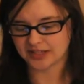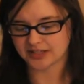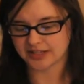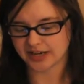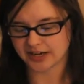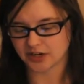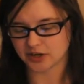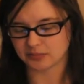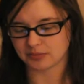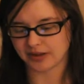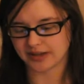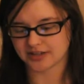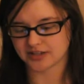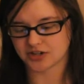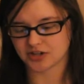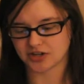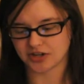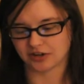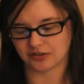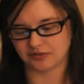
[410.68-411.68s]
Take your
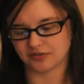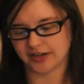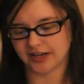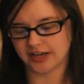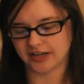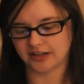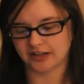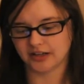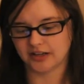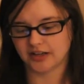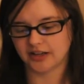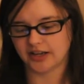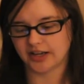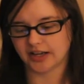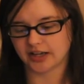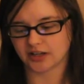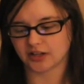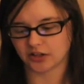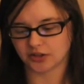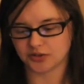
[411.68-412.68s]
best Shelfie,
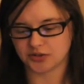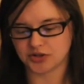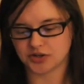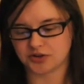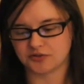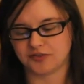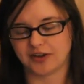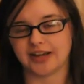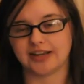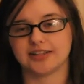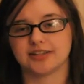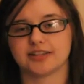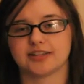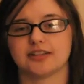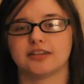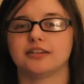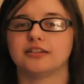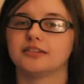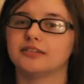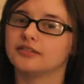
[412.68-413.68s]
include your
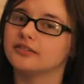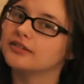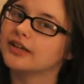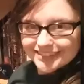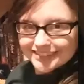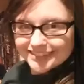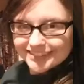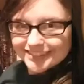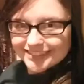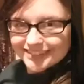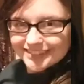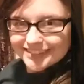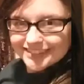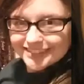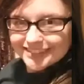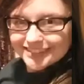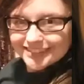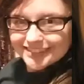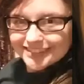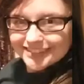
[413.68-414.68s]
face. Okay,
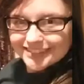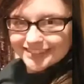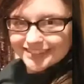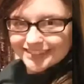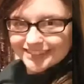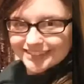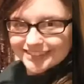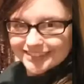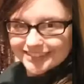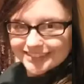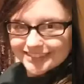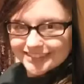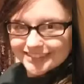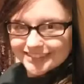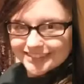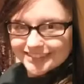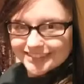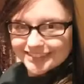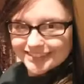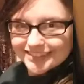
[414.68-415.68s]

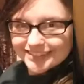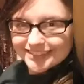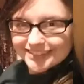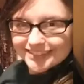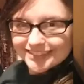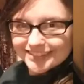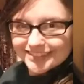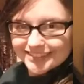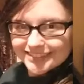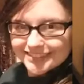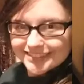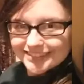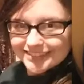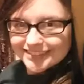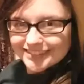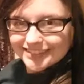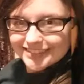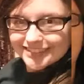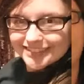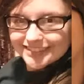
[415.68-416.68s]
done.
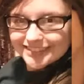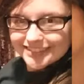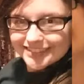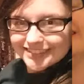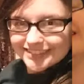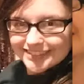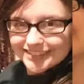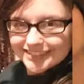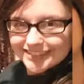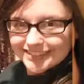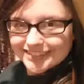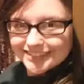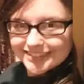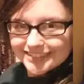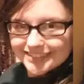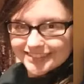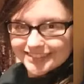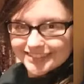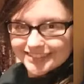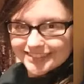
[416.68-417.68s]
And
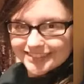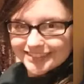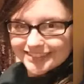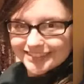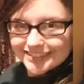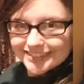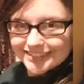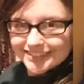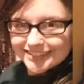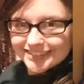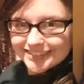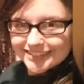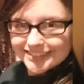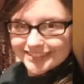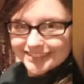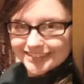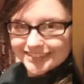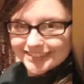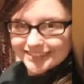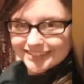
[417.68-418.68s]
not the best picture
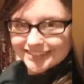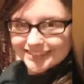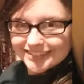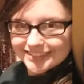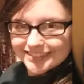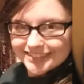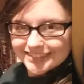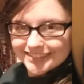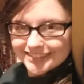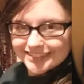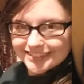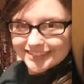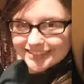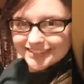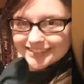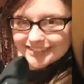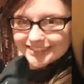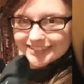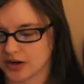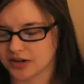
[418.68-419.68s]
that I've ever taken, but
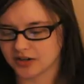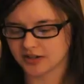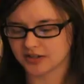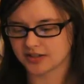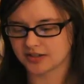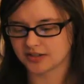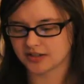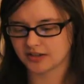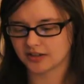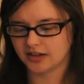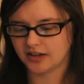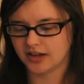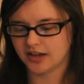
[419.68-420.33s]
it works.